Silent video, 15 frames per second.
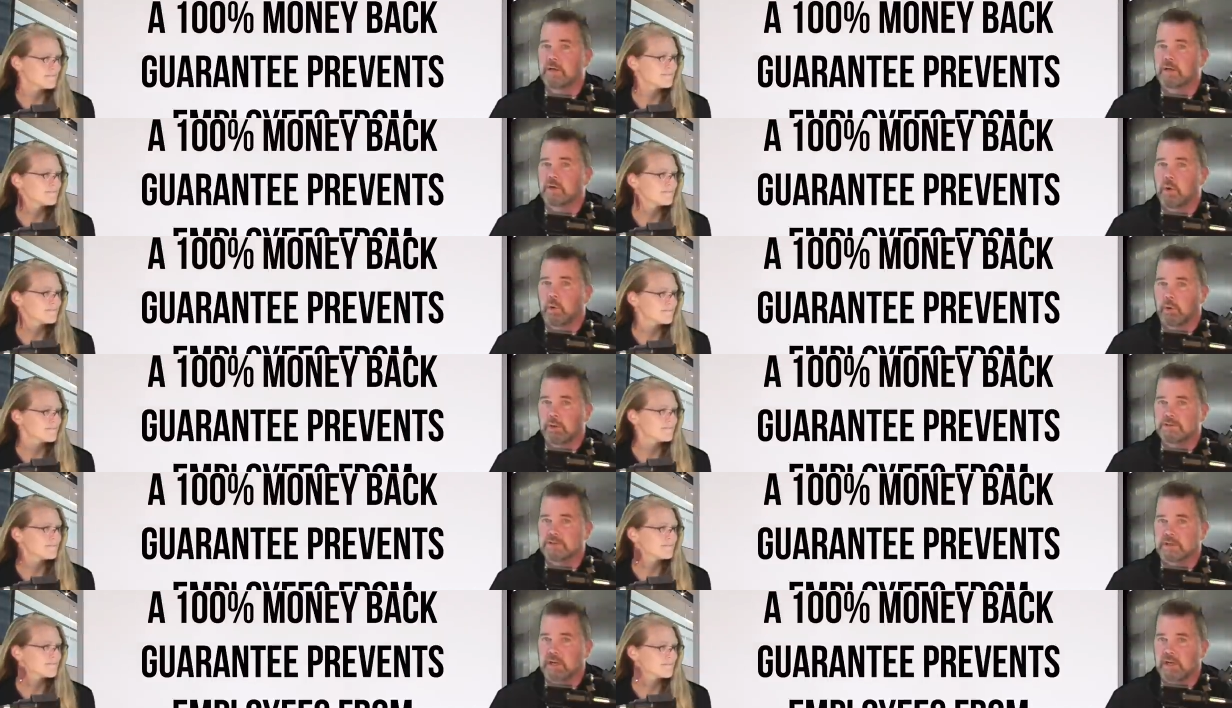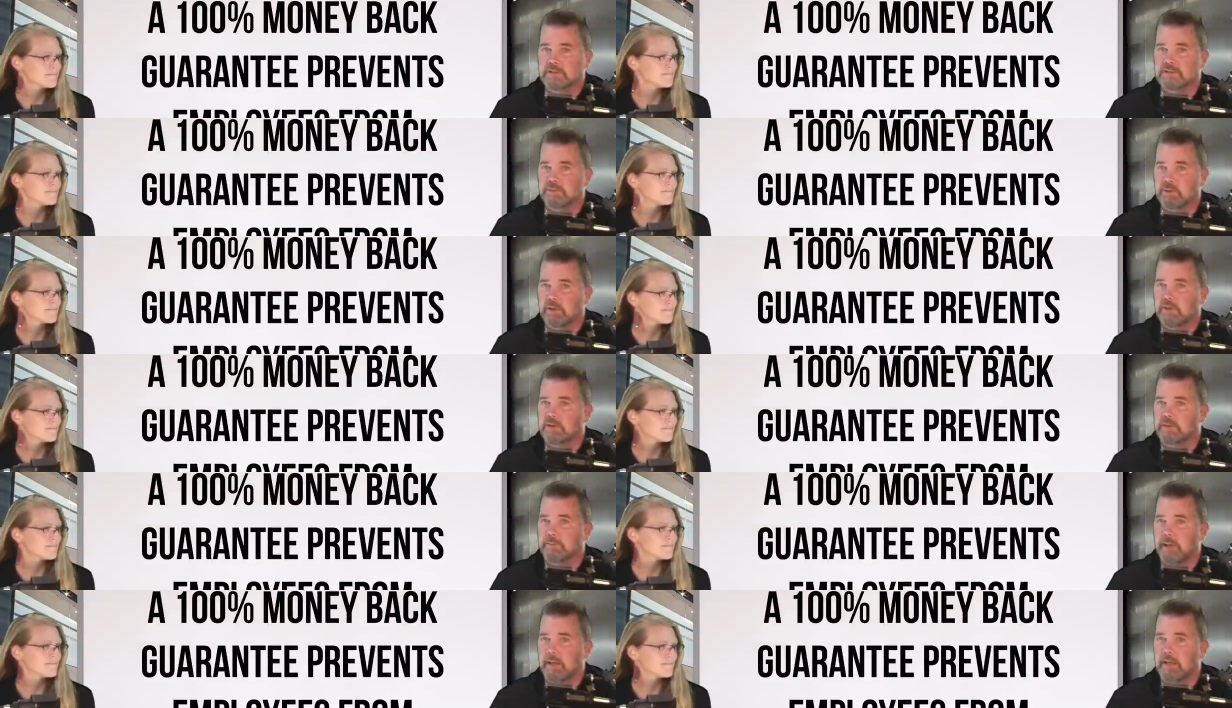Speaker 1: to coerce a customer into
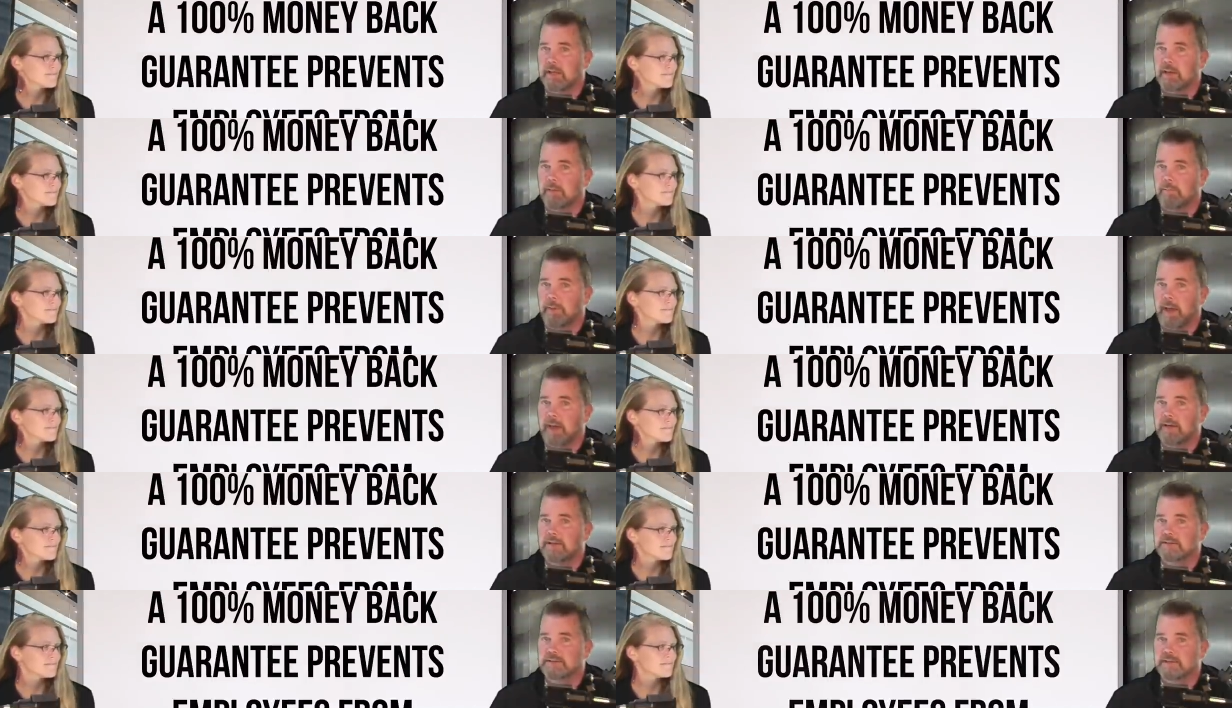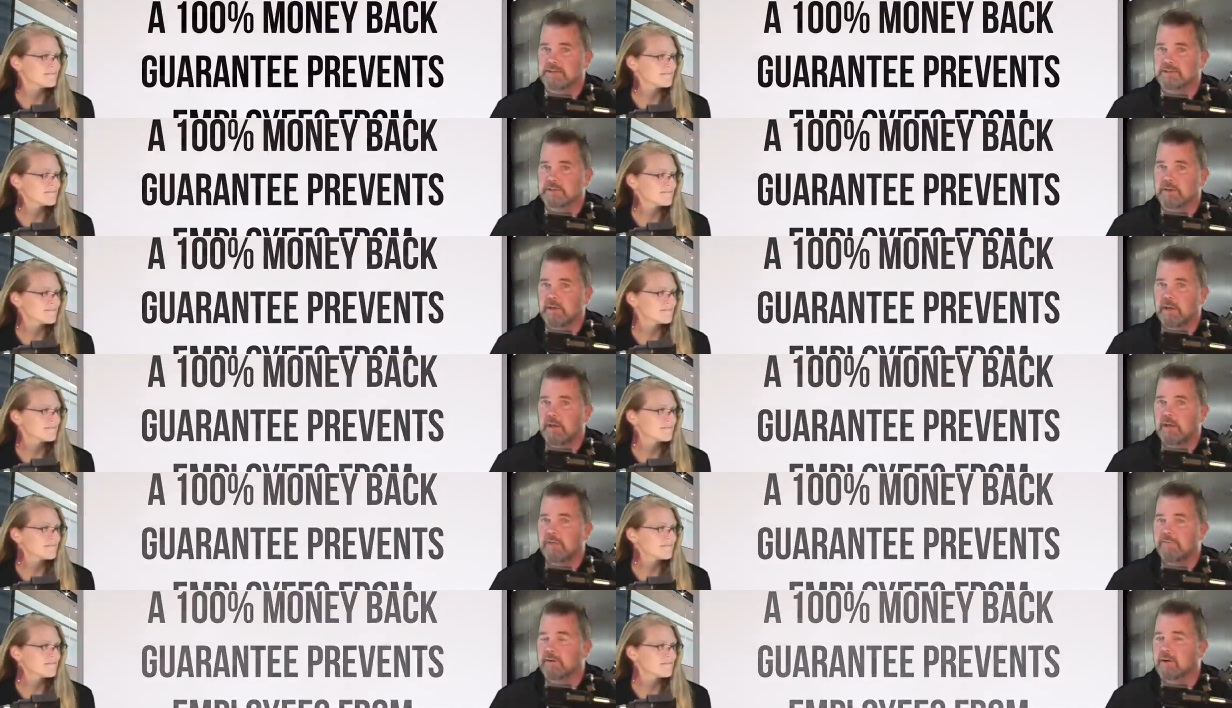making a bad decision.
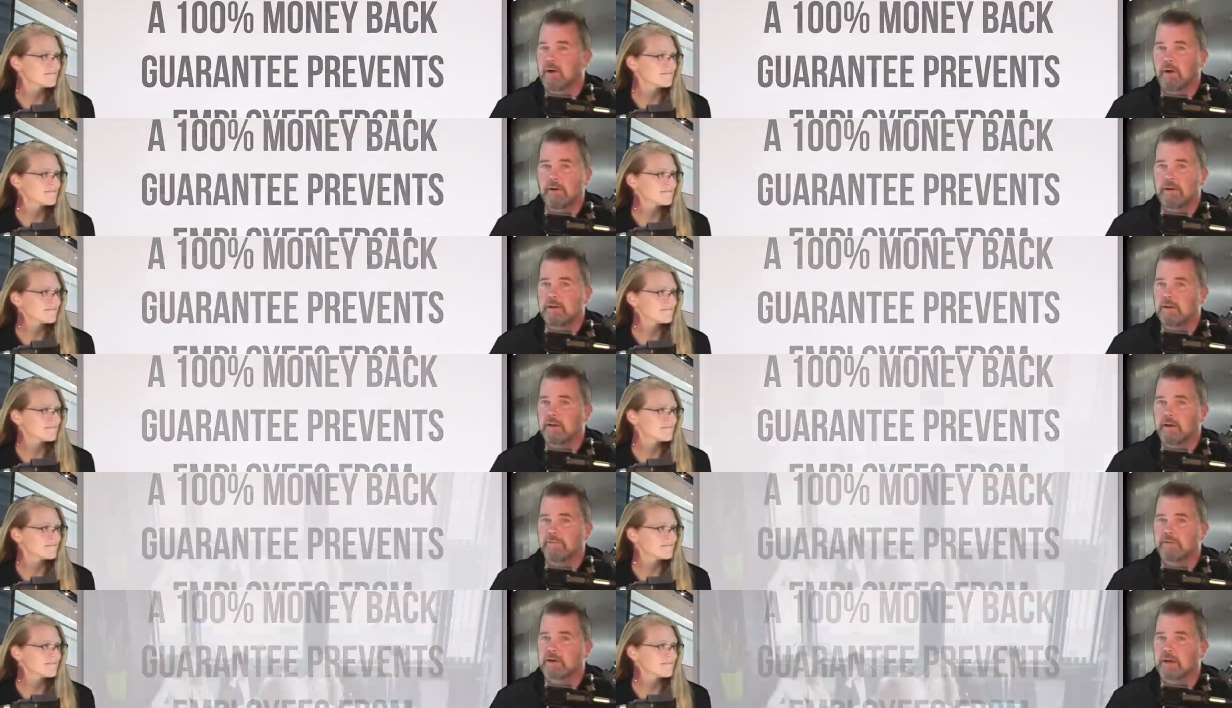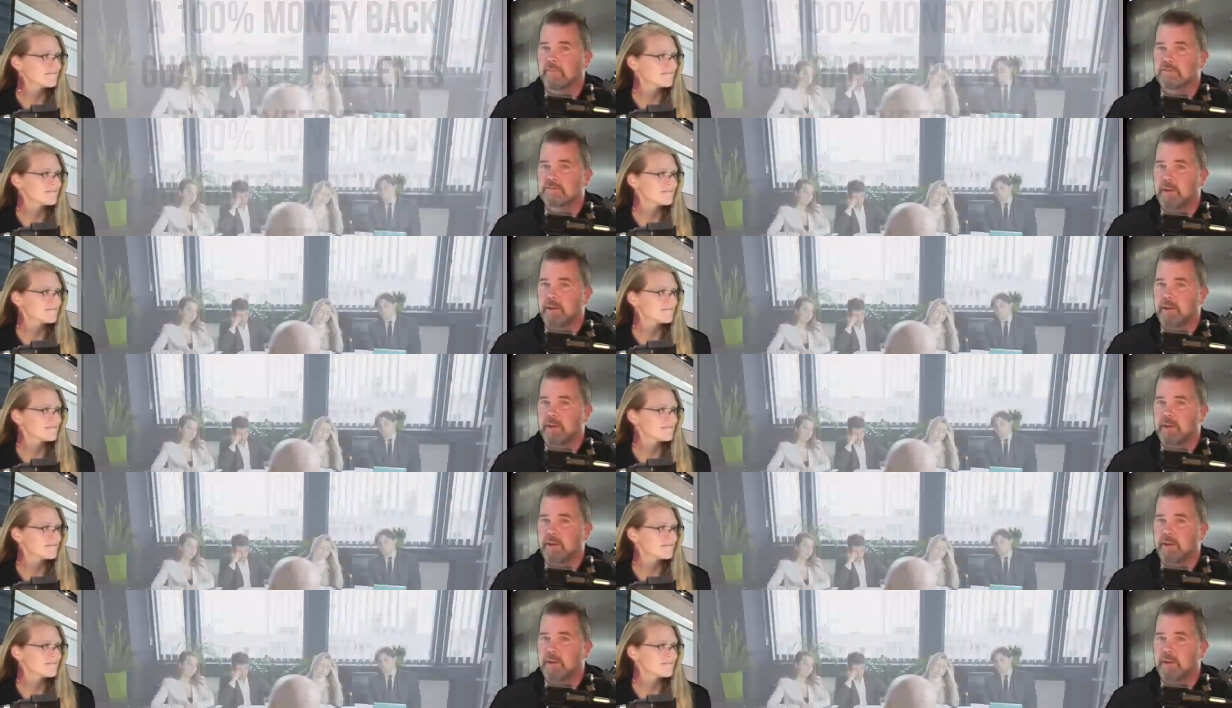If a car deal ever comes